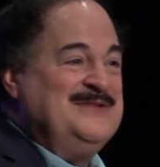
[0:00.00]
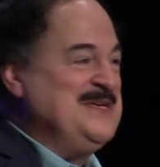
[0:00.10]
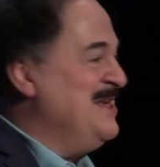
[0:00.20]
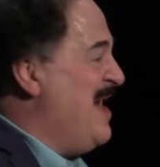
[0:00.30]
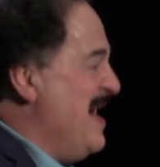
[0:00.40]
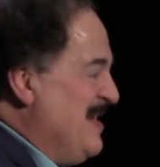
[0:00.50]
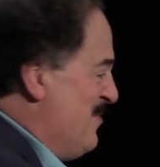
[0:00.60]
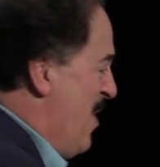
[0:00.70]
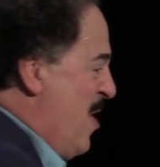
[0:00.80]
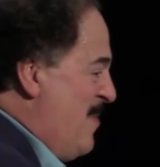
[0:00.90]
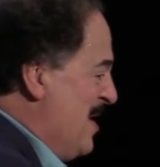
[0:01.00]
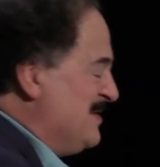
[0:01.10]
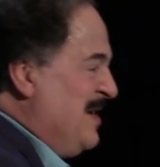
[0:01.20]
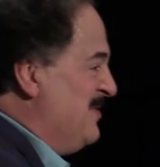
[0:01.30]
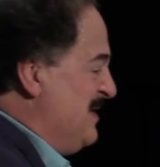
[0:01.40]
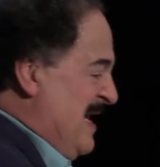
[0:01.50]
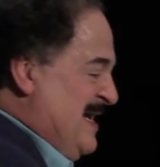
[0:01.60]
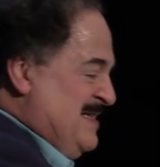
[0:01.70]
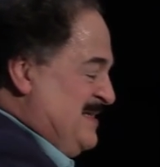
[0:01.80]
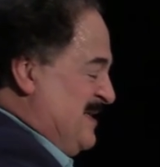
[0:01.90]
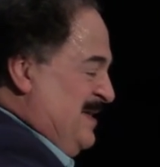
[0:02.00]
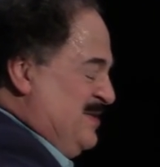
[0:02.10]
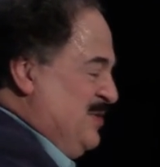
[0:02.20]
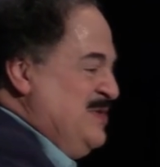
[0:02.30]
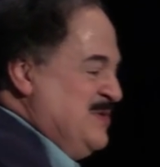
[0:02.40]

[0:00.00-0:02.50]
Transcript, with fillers: I was in line at Walmart the other day, and this little two